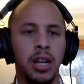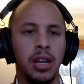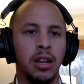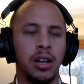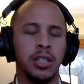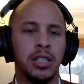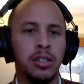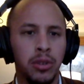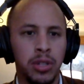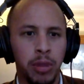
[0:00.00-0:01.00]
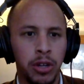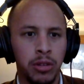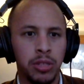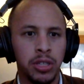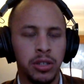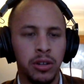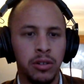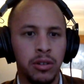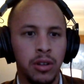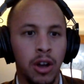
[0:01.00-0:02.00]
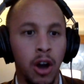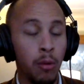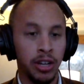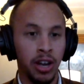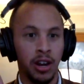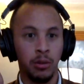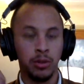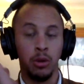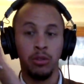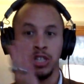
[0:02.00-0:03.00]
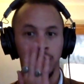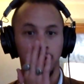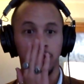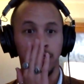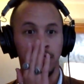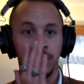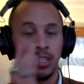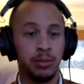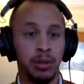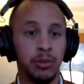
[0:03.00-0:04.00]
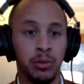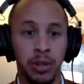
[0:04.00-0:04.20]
day, because it's known as Michaelmas, no? Oh my god, holy shit, I was right. Thursday, September